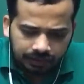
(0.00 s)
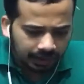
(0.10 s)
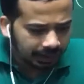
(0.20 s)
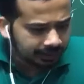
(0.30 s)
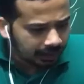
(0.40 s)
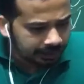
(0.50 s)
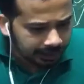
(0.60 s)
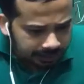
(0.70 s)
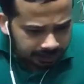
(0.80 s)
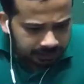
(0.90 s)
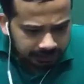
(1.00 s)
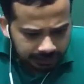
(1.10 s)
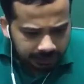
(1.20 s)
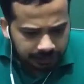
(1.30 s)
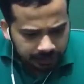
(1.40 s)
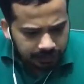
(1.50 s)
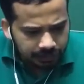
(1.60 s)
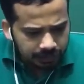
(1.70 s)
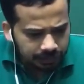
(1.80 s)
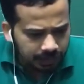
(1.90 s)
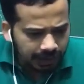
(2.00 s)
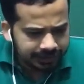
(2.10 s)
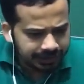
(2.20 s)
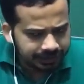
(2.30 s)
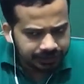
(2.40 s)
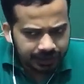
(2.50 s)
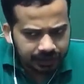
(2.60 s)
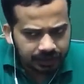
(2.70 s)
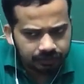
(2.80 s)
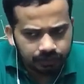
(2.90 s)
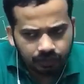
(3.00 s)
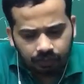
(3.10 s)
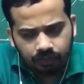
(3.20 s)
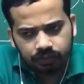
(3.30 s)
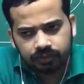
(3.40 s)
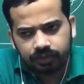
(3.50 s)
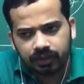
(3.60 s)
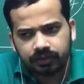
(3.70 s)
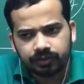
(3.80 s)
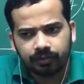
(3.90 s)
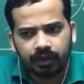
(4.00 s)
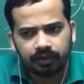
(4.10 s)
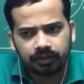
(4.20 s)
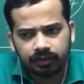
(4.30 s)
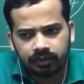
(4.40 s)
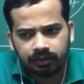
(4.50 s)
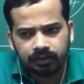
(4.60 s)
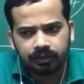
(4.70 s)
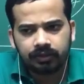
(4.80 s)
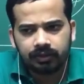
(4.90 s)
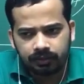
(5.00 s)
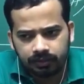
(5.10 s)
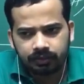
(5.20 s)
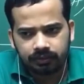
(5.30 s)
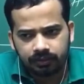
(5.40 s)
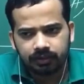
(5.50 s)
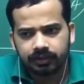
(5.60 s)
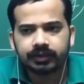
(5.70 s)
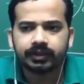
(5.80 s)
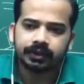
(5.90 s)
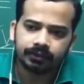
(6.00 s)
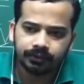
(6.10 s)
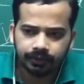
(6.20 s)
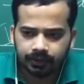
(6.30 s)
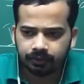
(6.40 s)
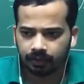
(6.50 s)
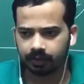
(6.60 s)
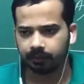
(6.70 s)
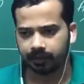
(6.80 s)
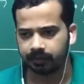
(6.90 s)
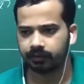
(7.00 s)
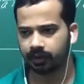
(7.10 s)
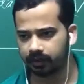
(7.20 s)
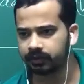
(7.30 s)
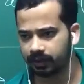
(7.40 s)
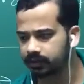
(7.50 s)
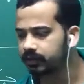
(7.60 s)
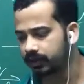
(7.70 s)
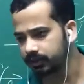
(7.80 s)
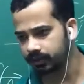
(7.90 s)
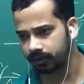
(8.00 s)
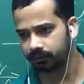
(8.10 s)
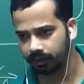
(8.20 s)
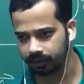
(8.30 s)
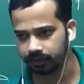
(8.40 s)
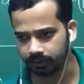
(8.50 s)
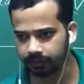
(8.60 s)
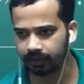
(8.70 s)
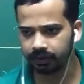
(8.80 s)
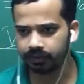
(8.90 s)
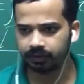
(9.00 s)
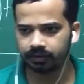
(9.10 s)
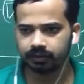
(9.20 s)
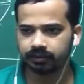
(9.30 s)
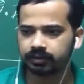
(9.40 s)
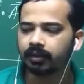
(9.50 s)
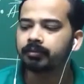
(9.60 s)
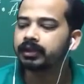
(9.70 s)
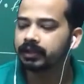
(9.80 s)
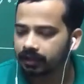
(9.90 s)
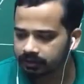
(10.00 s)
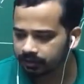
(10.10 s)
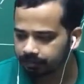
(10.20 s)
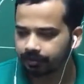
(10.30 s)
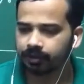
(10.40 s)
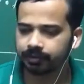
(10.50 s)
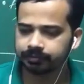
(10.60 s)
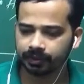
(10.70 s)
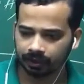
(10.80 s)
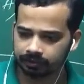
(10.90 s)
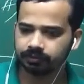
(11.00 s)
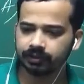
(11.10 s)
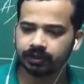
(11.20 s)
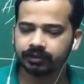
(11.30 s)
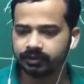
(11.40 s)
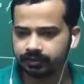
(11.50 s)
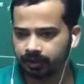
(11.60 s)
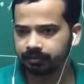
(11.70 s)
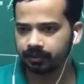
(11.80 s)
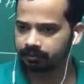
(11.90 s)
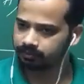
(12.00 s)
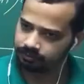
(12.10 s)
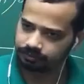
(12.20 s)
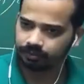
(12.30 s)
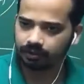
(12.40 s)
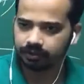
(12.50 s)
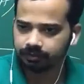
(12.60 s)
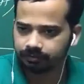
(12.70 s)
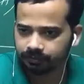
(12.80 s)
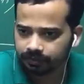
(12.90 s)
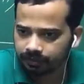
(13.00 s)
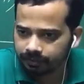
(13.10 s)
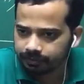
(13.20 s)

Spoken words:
Dirac delta. Anyone? I did share some notes and small, isn't it, during quantum mechanics. Oh yeah, that is required here. Okay, some Dirac delta problems are also there in this chapter. Also, you solve them. Okay,